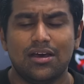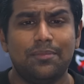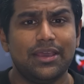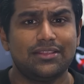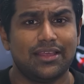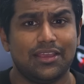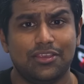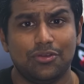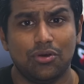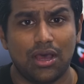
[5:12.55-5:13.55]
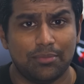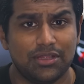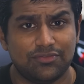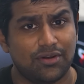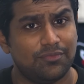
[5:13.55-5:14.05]
A big thank you to
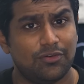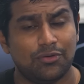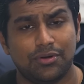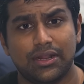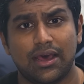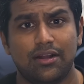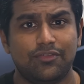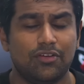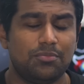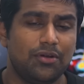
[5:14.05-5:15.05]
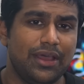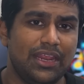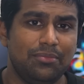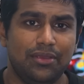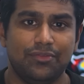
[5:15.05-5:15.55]
Amit from Phone Radar for
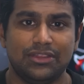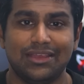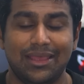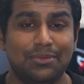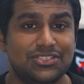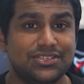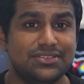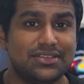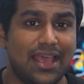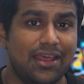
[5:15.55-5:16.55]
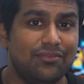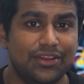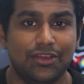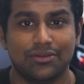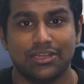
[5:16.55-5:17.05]
providing me with images and
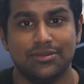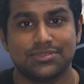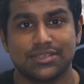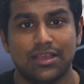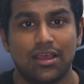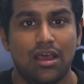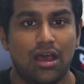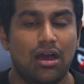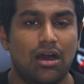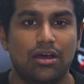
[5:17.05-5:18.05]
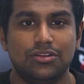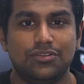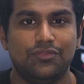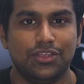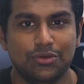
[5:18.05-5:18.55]
video clips uh,
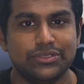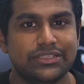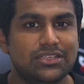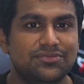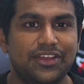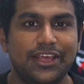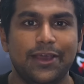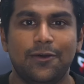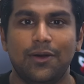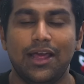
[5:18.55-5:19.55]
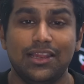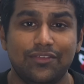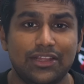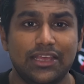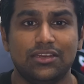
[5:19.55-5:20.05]
for use in this video. I'll
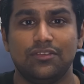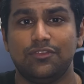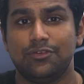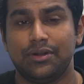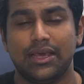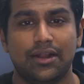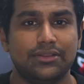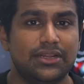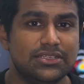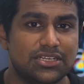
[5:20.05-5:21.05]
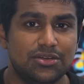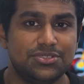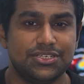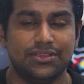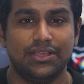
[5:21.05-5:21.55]
leave a link to Phone Radar in the
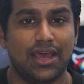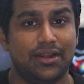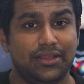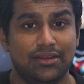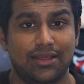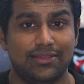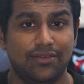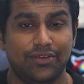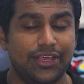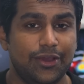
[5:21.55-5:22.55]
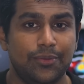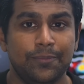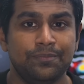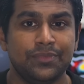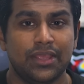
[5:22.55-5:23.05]
description, the article and the video
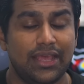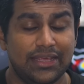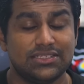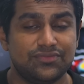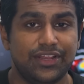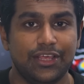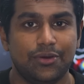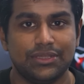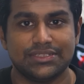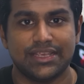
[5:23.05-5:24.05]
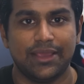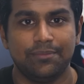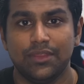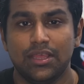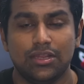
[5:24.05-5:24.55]
and his video on the
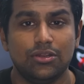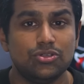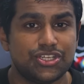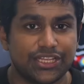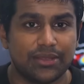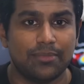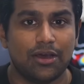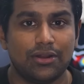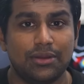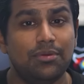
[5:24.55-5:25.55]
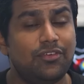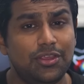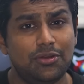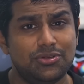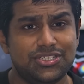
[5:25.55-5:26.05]
same. Do check them out and before
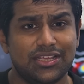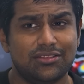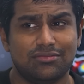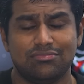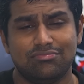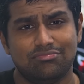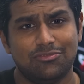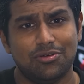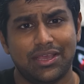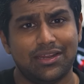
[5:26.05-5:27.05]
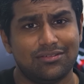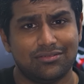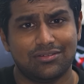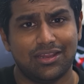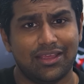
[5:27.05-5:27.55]
you do check, go ahead
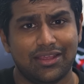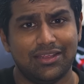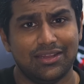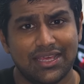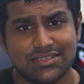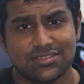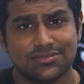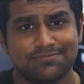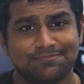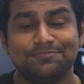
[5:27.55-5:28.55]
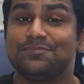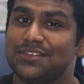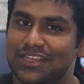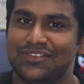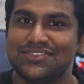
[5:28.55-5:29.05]
click any links
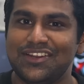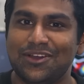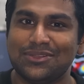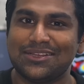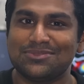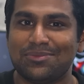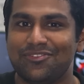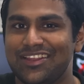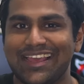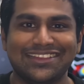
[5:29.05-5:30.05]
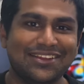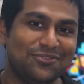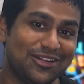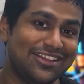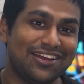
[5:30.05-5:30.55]
Give this video a thumbs up if you liked it,
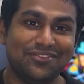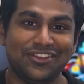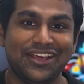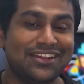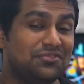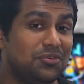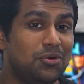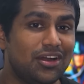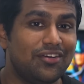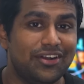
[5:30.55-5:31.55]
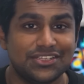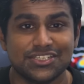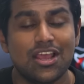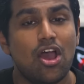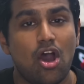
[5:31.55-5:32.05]
vote it down if you didn't, and for more
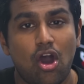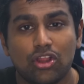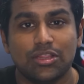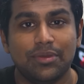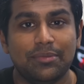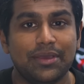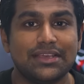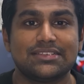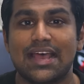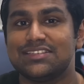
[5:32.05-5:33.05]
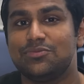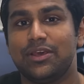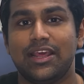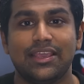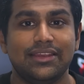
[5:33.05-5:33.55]
coverage on the Mix, as and
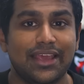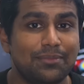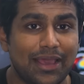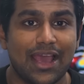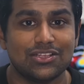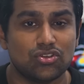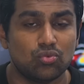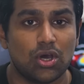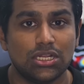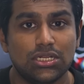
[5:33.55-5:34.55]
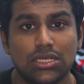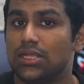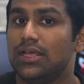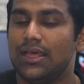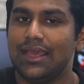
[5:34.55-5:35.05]
when I can get my hands on one,
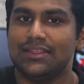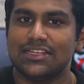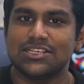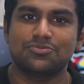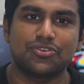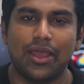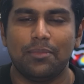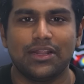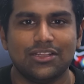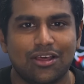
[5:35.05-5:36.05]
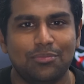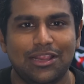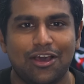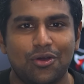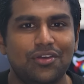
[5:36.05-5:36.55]
hit that subscribe button down
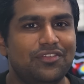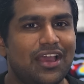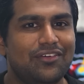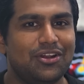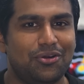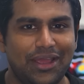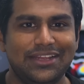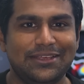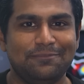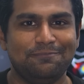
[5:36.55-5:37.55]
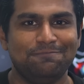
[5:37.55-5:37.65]
below if you haven't already.